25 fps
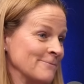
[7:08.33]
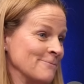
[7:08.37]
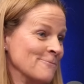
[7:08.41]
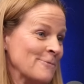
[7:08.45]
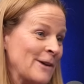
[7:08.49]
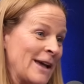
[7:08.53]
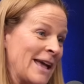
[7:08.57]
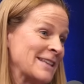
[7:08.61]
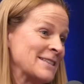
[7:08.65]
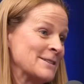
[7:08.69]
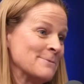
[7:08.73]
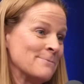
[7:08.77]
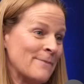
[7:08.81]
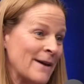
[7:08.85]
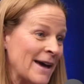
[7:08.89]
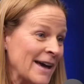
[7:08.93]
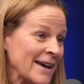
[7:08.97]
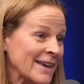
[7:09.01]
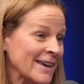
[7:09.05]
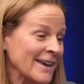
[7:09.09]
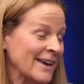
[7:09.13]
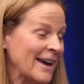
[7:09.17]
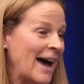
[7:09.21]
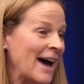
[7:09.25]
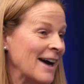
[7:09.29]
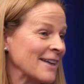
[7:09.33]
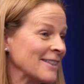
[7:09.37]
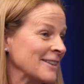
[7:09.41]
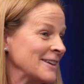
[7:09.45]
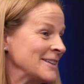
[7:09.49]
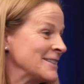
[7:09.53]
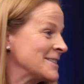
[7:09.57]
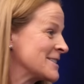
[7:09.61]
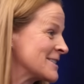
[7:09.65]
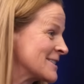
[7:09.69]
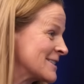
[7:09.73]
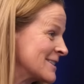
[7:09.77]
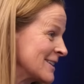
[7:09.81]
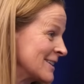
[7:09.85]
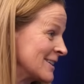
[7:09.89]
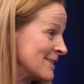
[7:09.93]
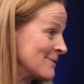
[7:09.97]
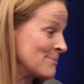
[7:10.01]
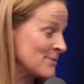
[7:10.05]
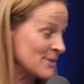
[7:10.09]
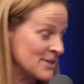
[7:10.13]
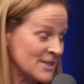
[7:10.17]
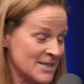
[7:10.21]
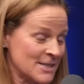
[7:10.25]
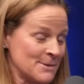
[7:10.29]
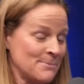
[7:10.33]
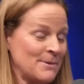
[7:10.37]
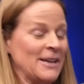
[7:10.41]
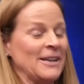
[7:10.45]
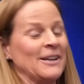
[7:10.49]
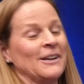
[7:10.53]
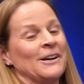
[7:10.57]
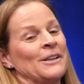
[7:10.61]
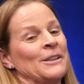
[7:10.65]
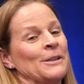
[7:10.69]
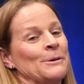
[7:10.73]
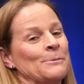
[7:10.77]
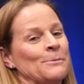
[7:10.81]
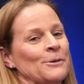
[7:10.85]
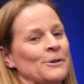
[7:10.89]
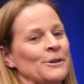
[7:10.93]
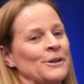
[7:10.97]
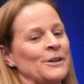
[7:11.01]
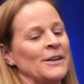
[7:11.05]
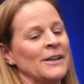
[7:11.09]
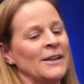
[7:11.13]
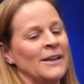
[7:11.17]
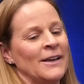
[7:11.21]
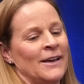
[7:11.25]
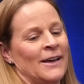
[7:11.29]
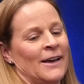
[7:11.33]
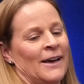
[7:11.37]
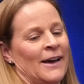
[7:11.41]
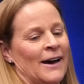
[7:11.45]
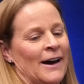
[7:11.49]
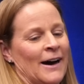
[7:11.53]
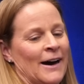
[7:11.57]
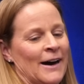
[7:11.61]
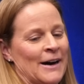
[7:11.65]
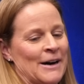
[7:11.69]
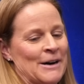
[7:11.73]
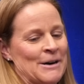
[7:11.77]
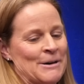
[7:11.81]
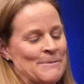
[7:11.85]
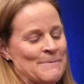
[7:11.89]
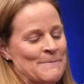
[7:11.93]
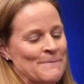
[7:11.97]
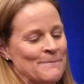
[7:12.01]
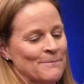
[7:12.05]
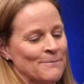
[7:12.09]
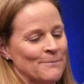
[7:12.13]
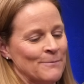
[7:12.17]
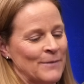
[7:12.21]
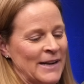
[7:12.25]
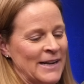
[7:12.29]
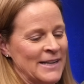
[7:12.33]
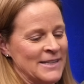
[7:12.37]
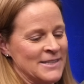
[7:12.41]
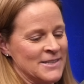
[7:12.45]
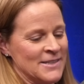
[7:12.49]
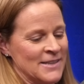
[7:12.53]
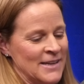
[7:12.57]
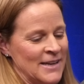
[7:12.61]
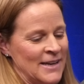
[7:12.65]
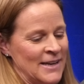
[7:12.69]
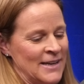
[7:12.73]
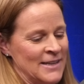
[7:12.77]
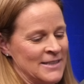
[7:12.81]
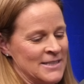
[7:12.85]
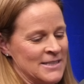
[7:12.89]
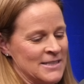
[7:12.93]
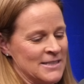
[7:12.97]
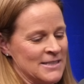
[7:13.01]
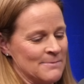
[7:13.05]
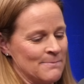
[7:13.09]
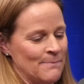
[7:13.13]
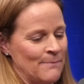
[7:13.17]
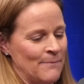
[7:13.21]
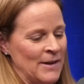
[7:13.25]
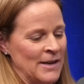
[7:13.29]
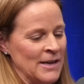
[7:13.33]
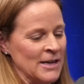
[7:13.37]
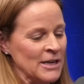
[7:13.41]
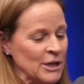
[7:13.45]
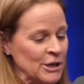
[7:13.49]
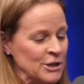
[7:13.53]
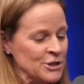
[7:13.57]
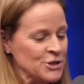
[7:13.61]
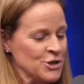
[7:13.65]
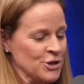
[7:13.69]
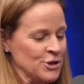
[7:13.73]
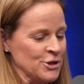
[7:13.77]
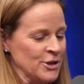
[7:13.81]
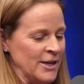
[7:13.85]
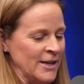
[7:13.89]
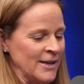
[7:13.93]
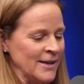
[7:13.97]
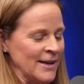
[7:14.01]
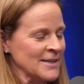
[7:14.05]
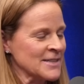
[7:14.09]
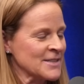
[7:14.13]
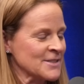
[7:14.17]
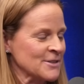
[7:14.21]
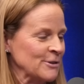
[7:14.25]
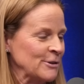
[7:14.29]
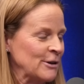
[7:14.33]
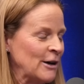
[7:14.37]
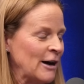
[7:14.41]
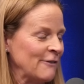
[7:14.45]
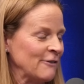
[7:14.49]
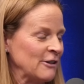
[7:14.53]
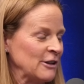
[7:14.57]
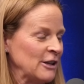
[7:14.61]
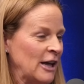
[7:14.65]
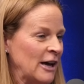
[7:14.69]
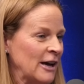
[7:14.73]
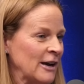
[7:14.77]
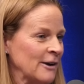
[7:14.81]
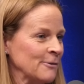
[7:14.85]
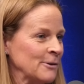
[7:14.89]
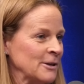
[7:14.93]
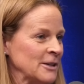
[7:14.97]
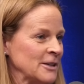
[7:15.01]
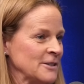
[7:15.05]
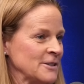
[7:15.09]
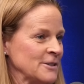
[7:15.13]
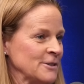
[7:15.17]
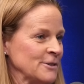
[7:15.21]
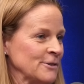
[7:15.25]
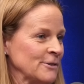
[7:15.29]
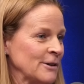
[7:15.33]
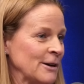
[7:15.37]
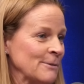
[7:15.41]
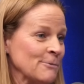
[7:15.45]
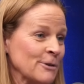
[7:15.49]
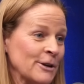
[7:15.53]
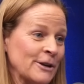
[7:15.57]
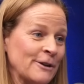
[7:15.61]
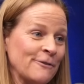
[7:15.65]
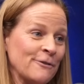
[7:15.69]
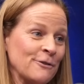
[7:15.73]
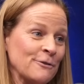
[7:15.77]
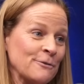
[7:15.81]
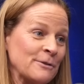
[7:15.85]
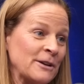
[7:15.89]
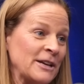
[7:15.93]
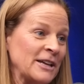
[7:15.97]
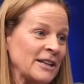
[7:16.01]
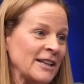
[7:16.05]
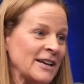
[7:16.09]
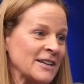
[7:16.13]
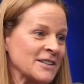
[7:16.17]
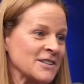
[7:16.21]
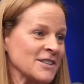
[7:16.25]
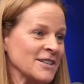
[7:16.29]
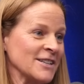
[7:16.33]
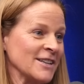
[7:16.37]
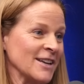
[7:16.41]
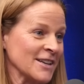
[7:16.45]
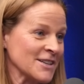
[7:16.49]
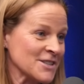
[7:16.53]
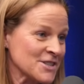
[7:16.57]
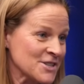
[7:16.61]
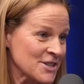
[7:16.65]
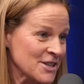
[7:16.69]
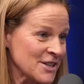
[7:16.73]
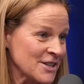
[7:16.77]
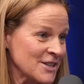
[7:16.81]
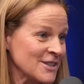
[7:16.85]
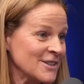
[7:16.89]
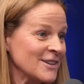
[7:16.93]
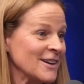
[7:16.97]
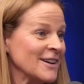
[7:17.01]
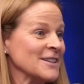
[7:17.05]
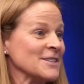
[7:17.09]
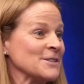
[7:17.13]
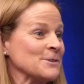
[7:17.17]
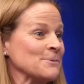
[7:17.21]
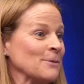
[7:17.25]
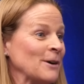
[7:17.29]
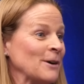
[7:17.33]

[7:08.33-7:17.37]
we had to beg athletes to participate on the board. But it's been a good journey. I still have a lot I want to do. I'm running for re-election next year as